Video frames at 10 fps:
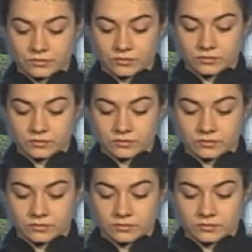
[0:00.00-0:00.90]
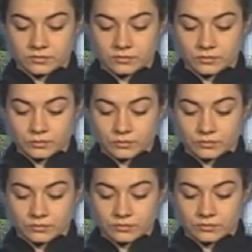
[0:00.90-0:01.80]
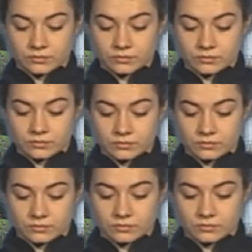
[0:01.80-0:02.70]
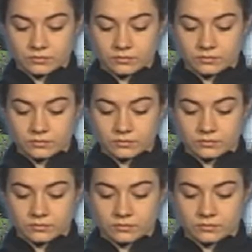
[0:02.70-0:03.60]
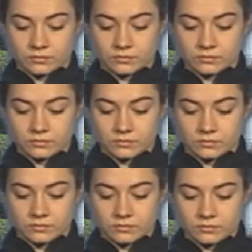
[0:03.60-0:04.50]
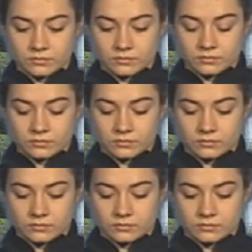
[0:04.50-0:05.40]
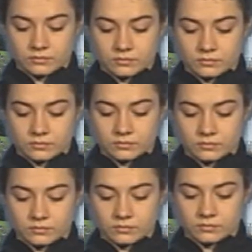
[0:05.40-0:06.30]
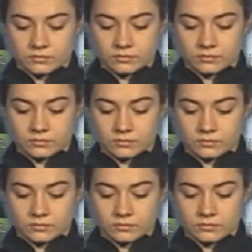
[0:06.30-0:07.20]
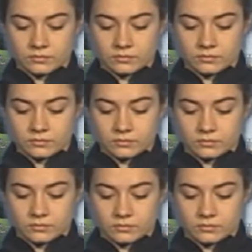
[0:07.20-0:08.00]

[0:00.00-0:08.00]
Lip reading: (silent)